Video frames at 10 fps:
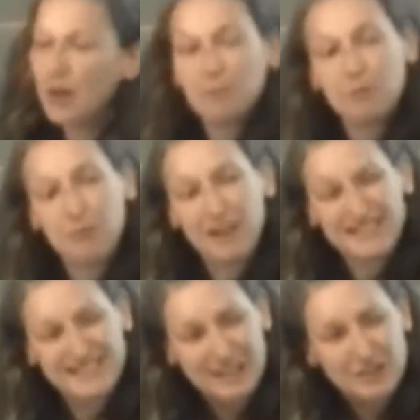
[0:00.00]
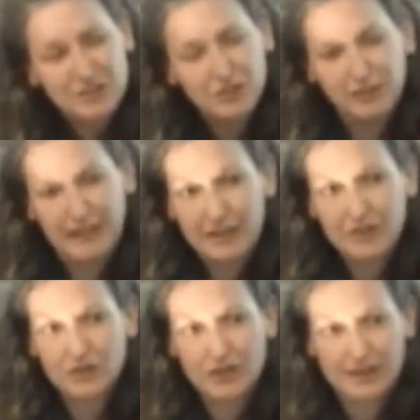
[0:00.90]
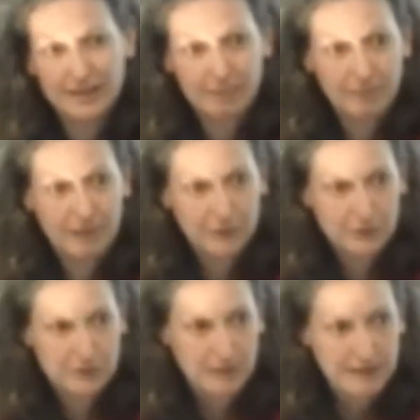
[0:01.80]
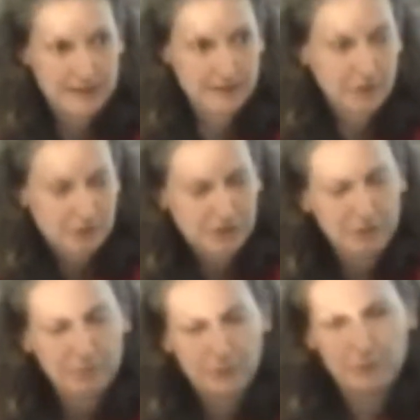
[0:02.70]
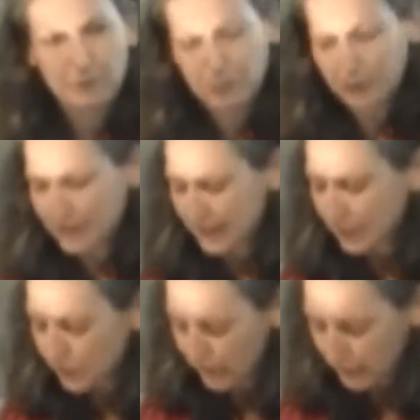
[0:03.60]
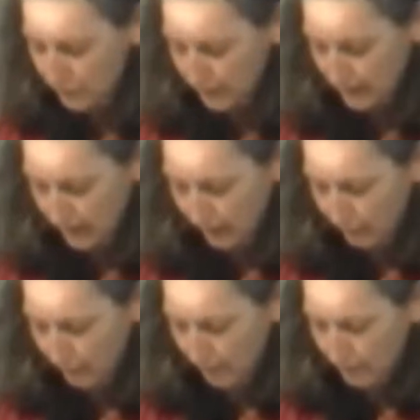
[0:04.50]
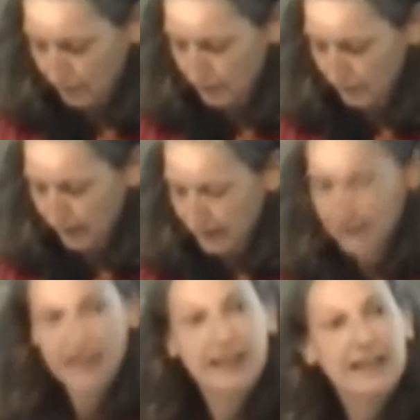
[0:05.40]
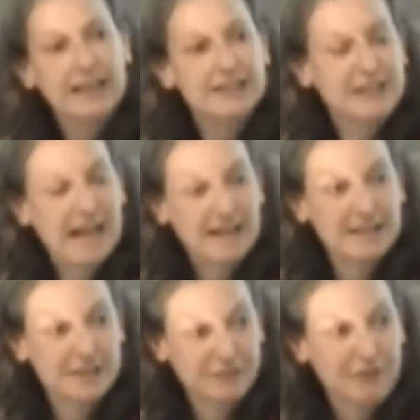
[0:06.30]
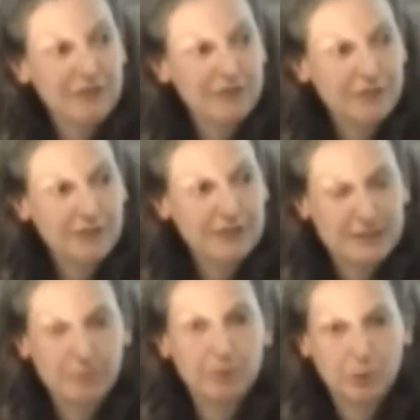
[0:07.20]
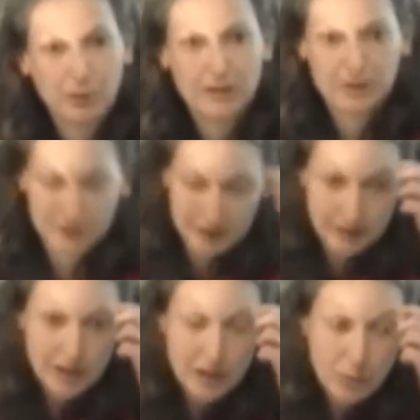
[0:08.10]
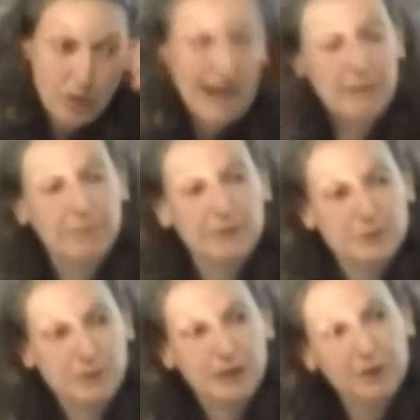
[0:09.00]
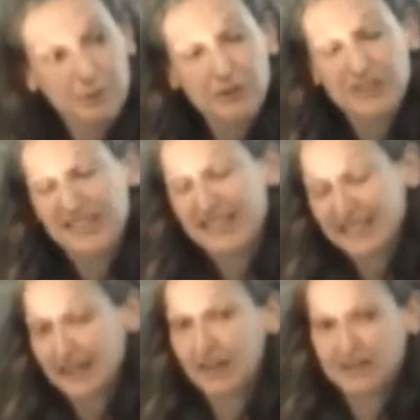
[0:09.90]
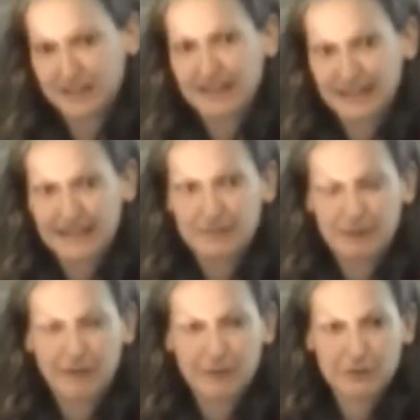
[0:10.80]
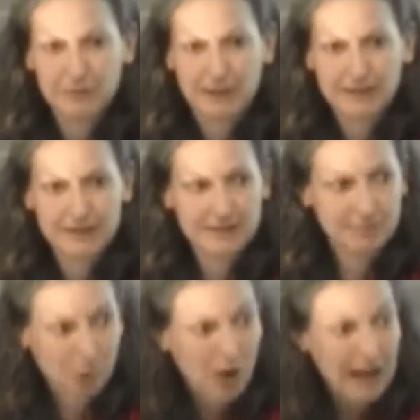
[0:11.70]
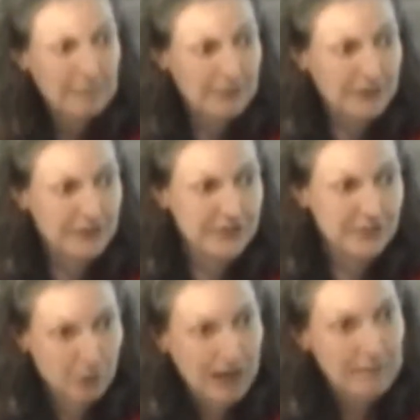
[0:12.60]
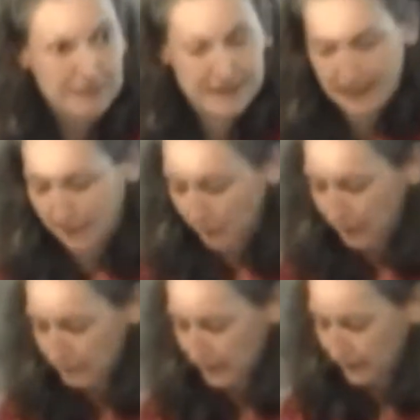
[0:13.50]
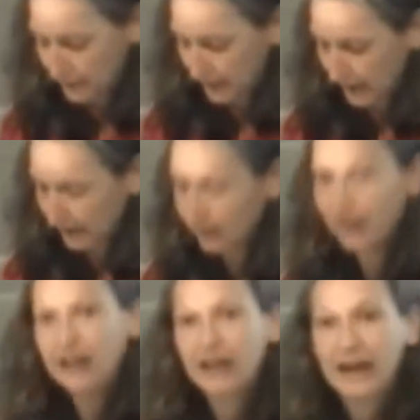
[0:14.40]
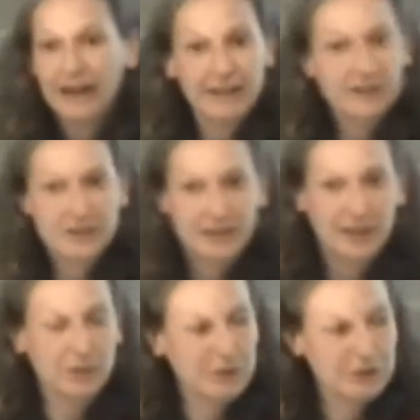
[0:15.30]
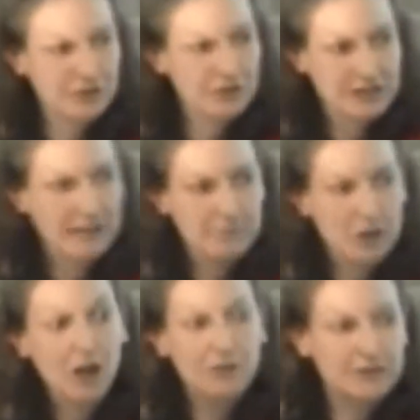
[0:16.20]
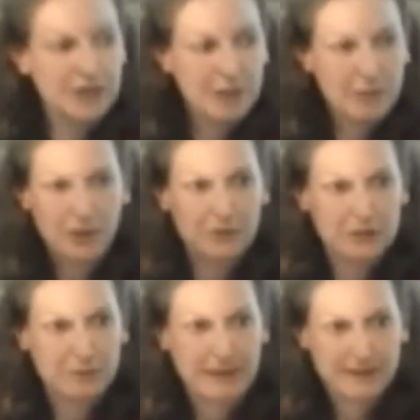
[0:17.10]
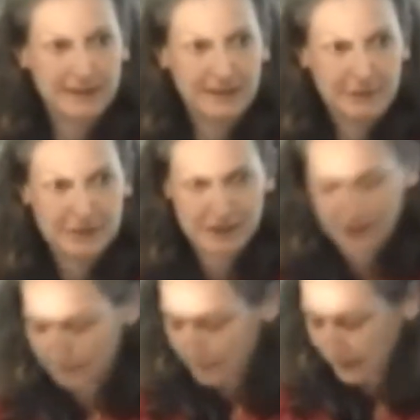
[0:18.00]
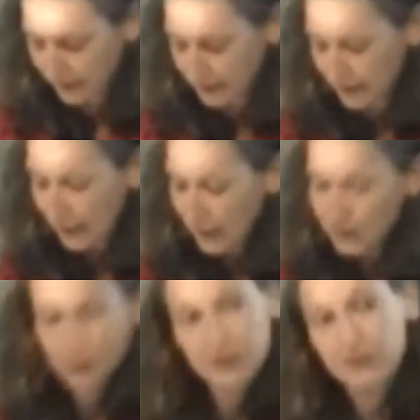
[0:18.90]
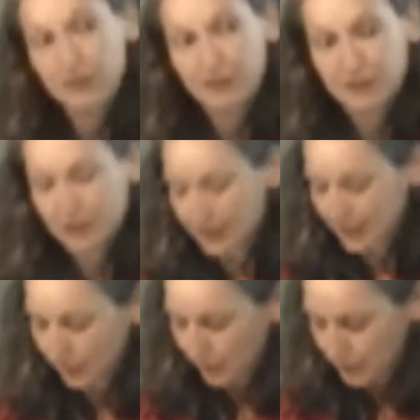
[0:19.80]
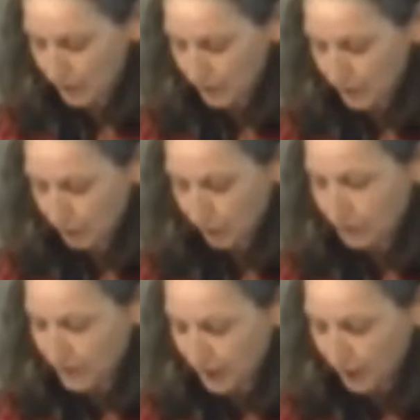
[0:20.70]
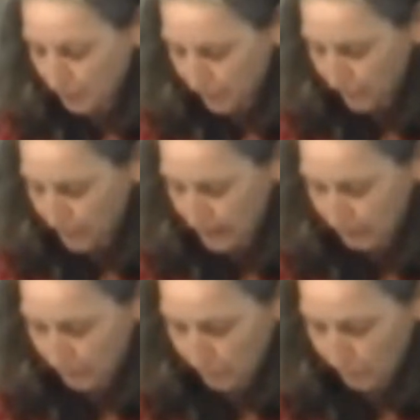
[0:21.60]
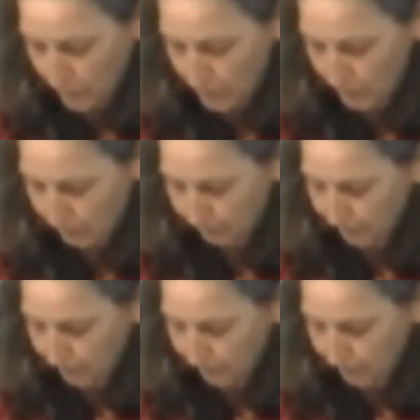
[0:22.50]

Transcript: but my central interest in burial space, I've got a number, but one of the central interests that I have for burial space is to ask the very, very simple question, what happens when a community decides that it needs burial space? What happens? What happens then? What happens after that? And actually that question just happens over time, over space, in every circumstance. So it's a very interesting question to sort of start with, a very simple question.